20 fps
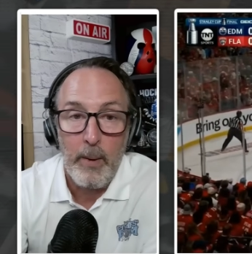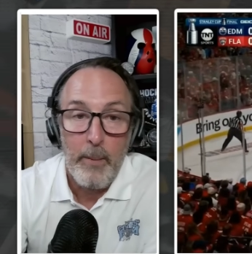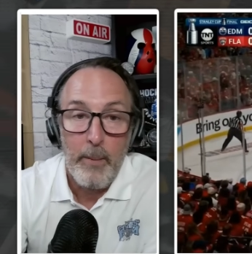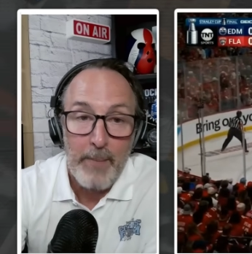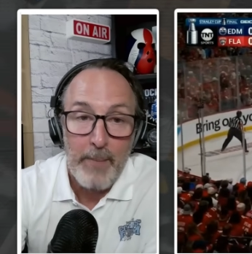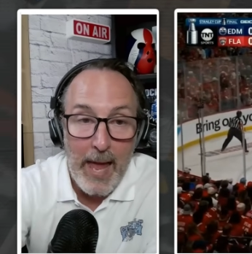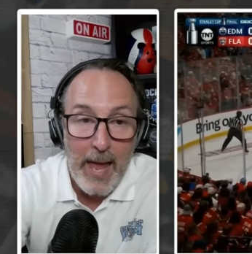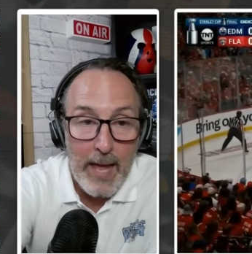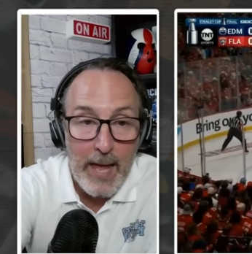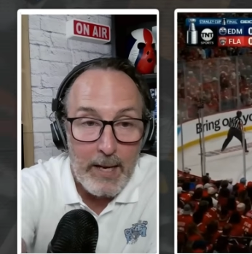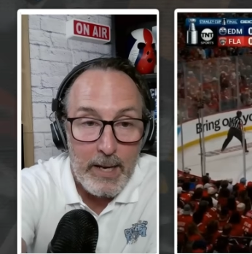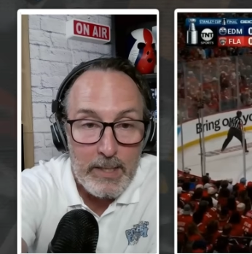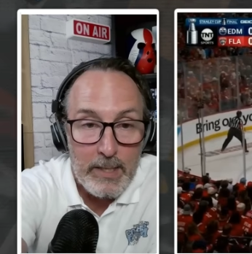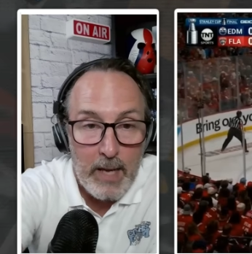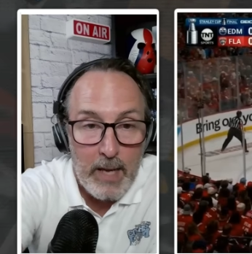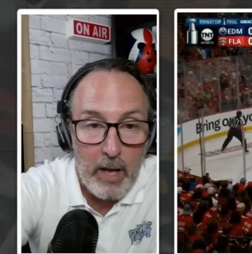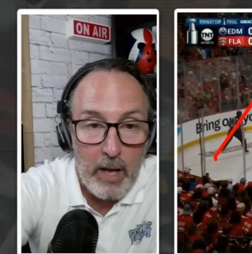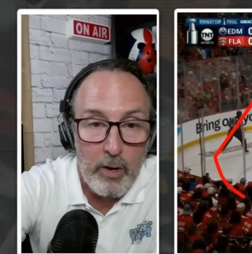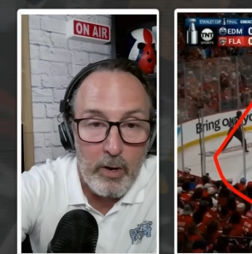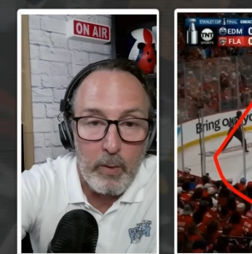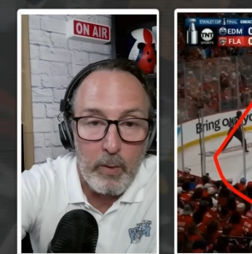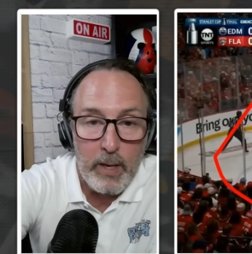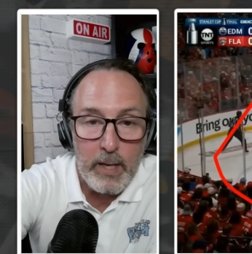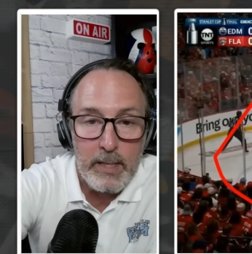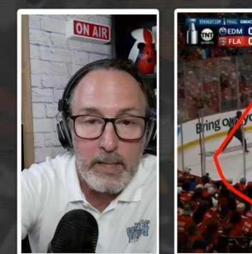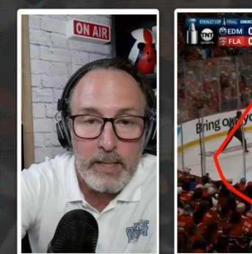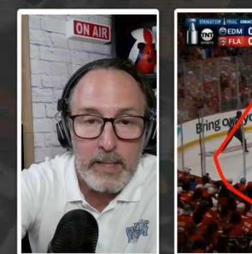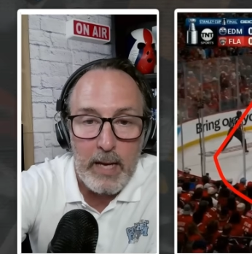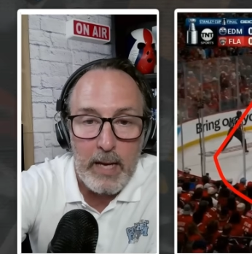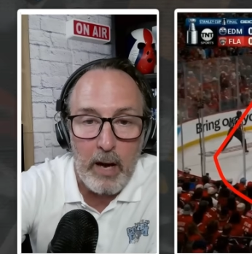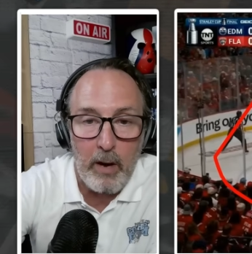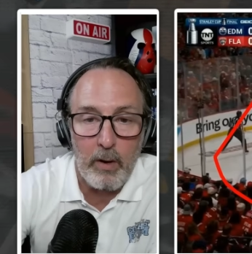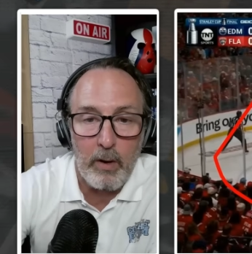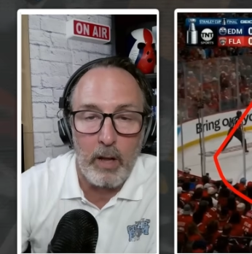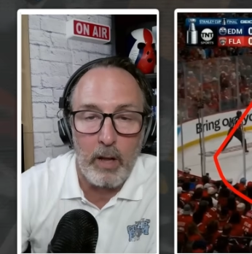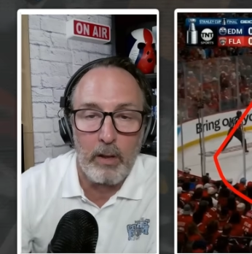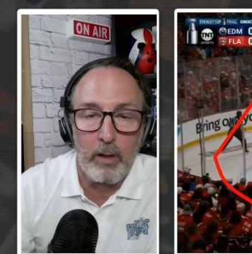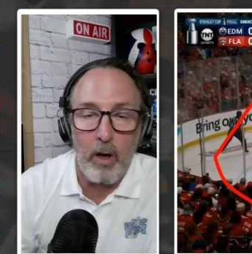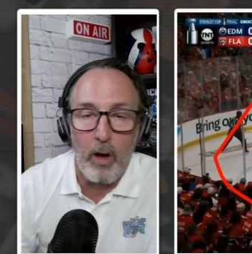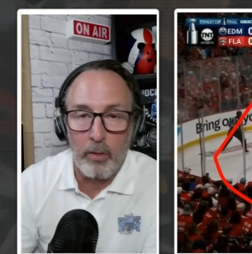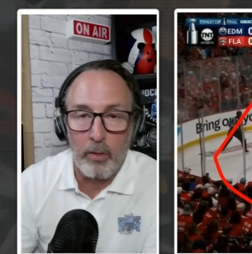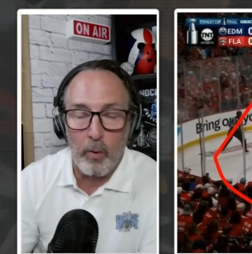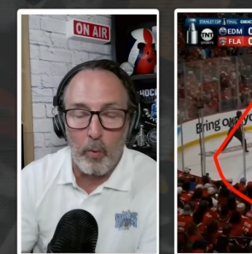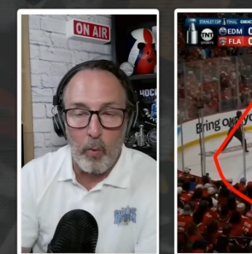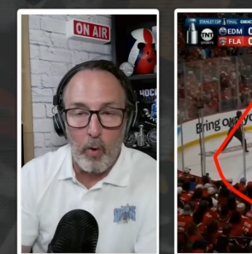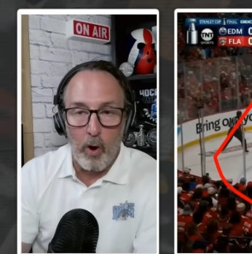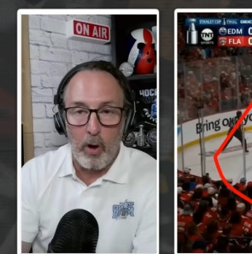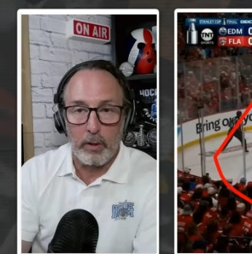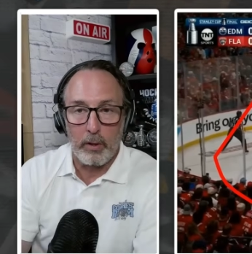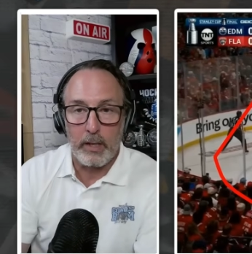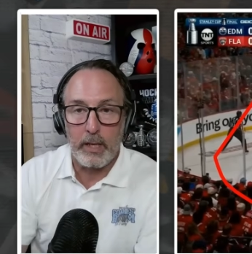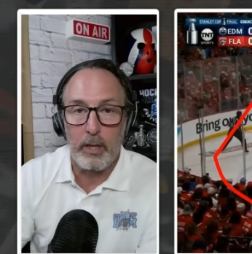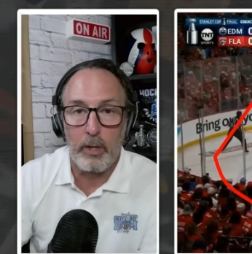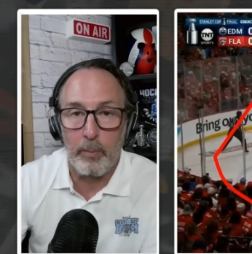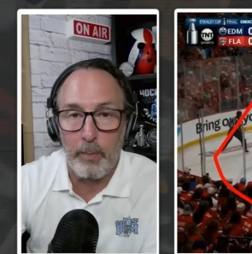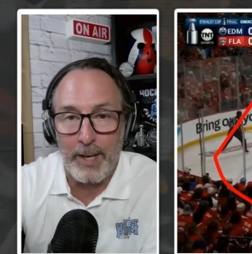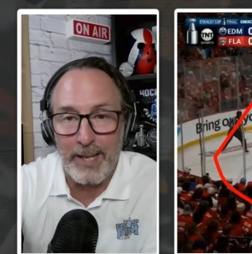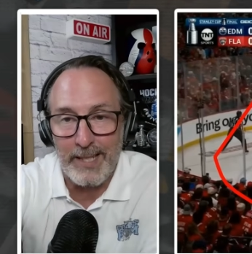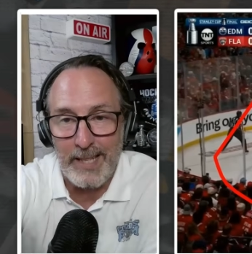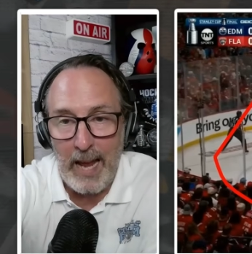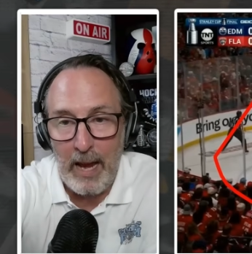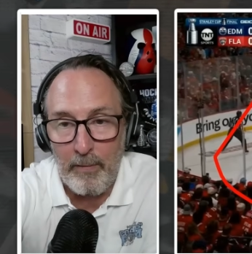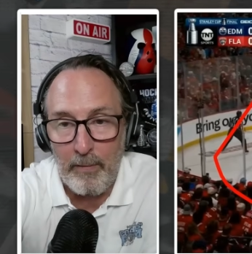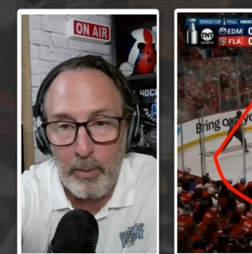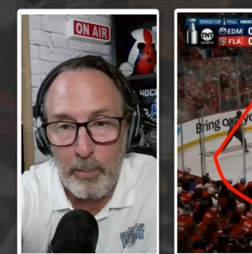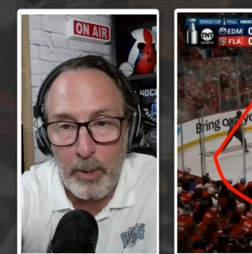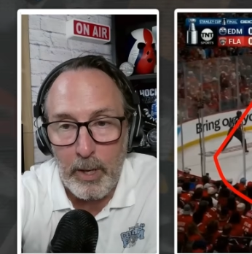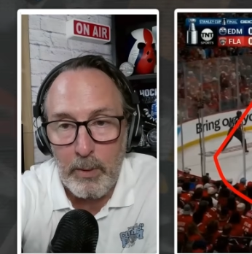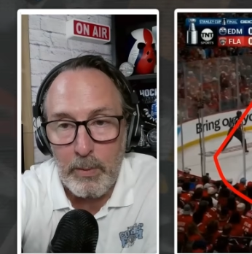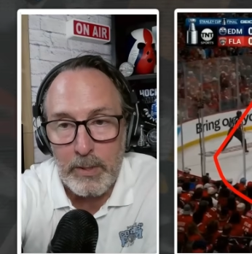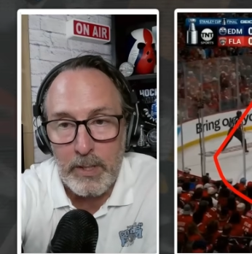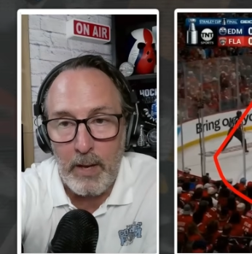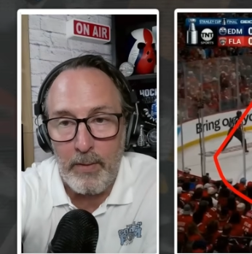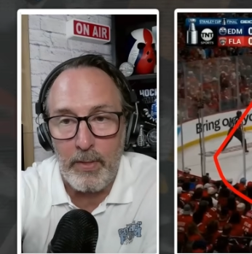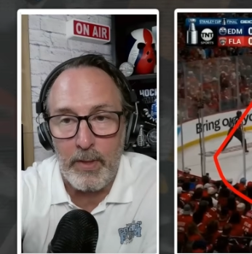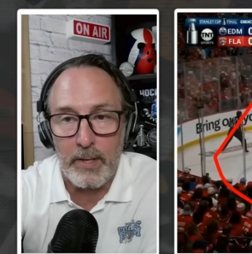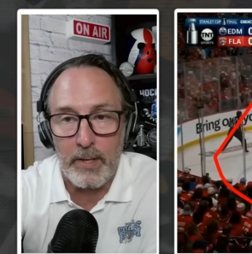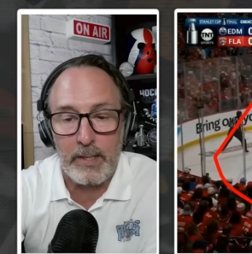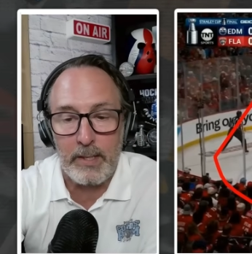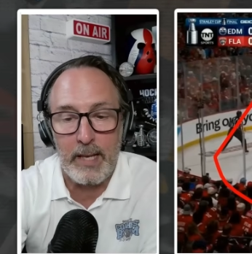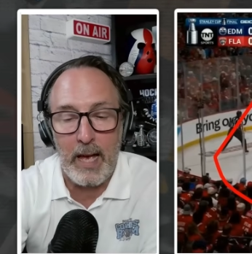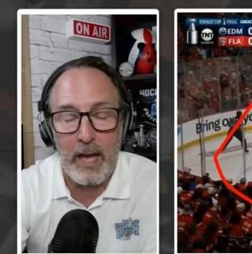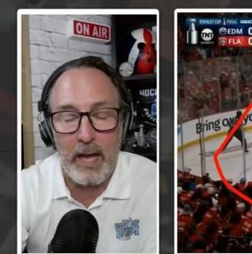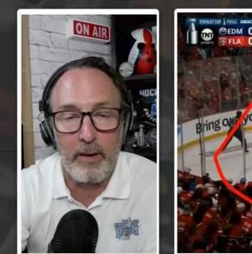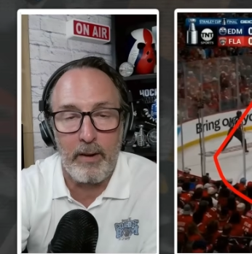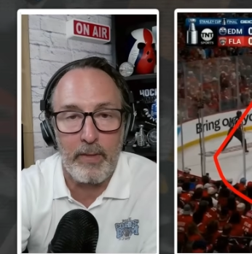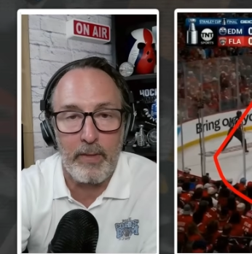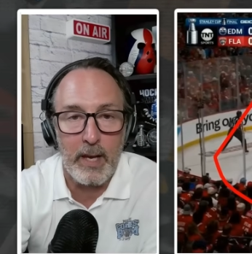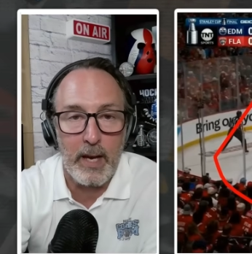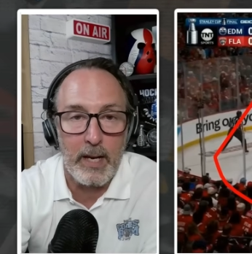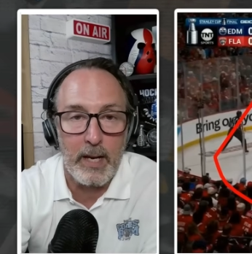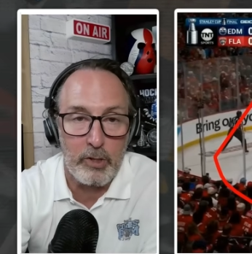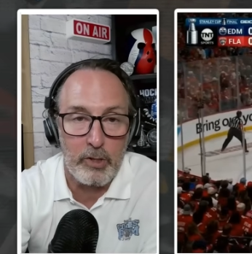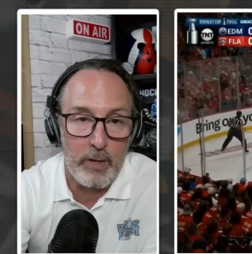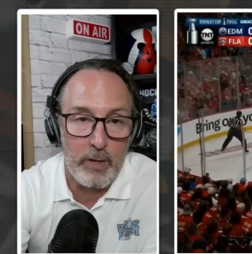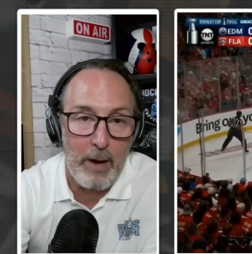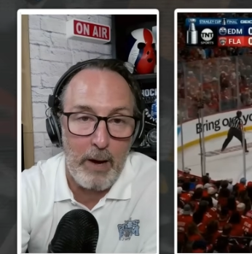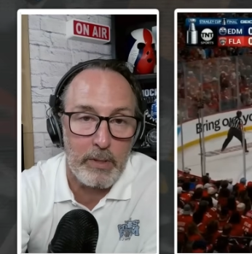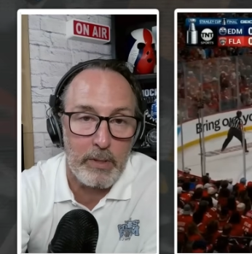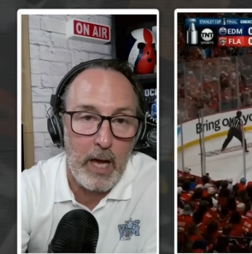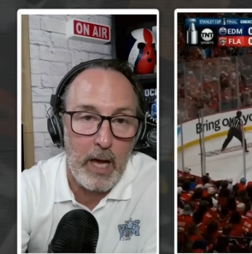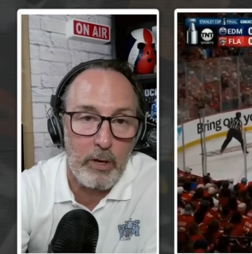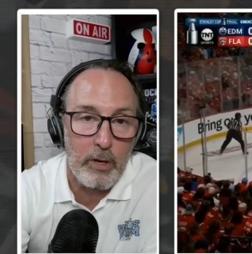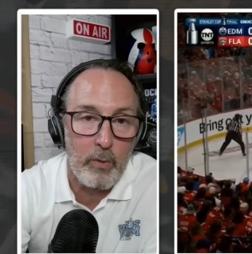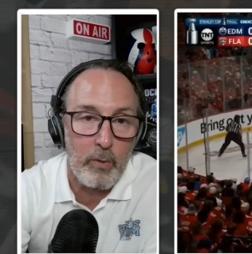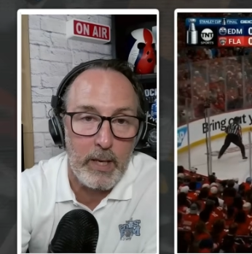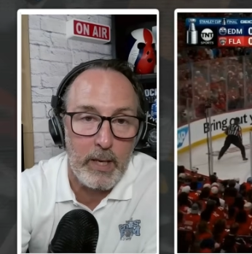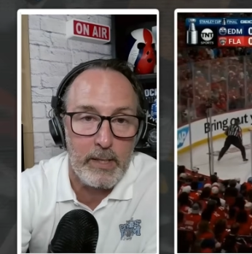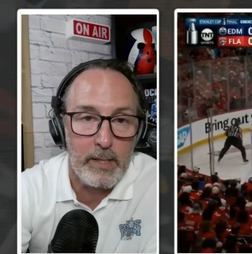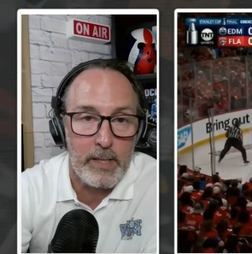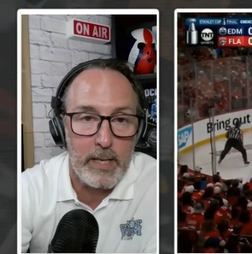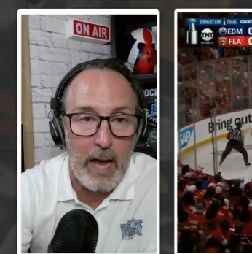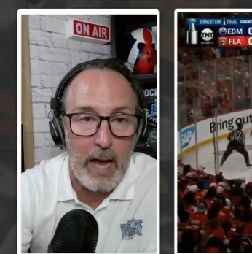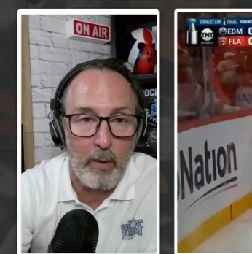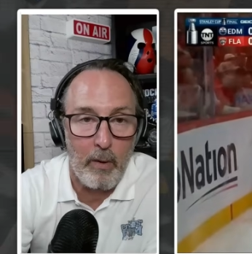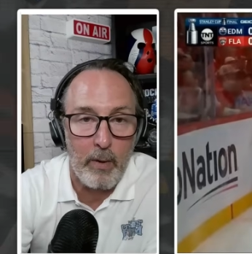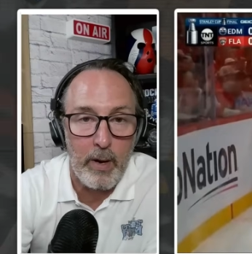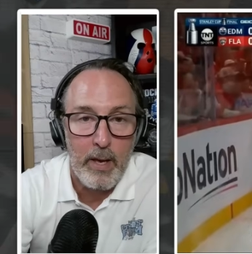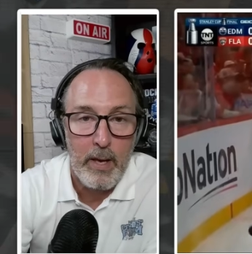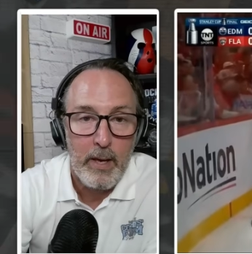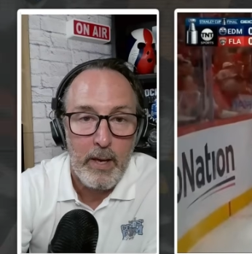And he's got no easy out along the wall either because everybody was on this side of the ice. So now he's got no easy out.